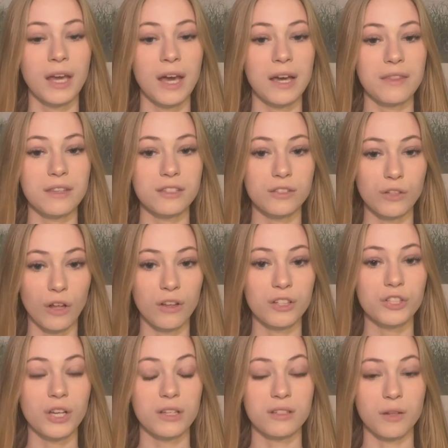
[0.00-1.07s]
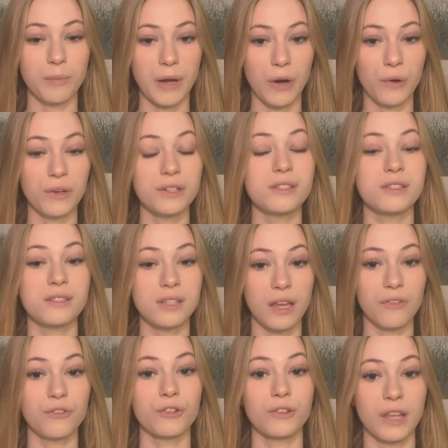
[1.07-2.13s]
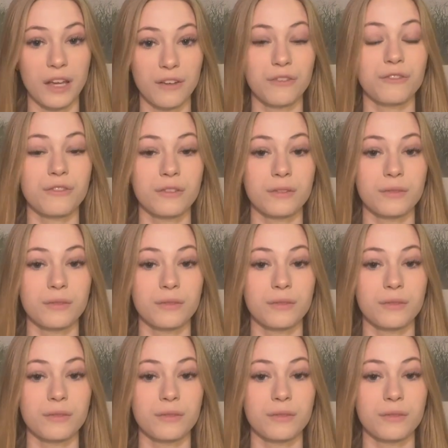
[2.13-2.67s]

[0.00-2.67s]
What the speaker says: and this knowledge has the power to save your life.